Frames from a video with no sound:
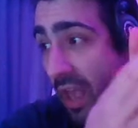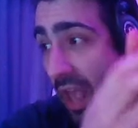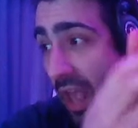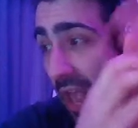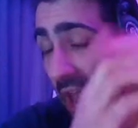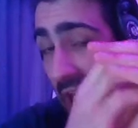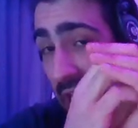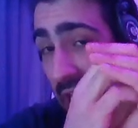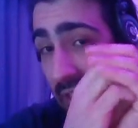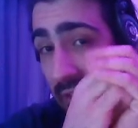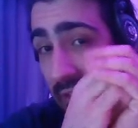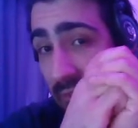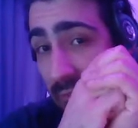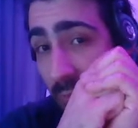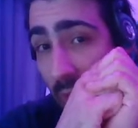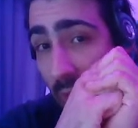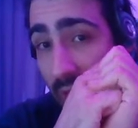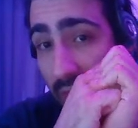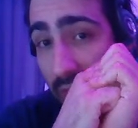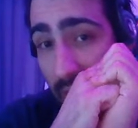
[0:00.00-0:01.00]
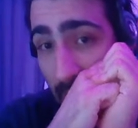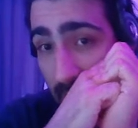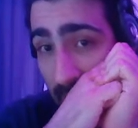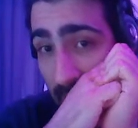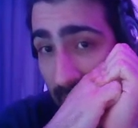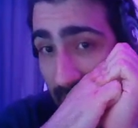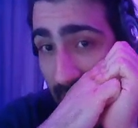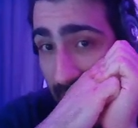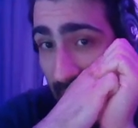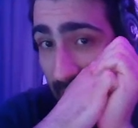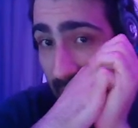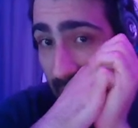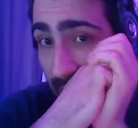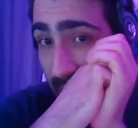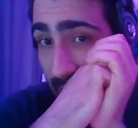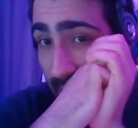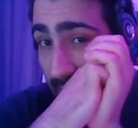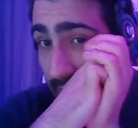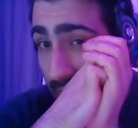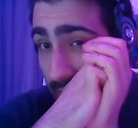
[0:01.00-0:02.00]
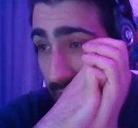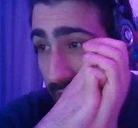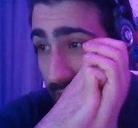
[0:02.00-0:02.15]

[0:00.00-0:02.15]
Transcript: And one thing that I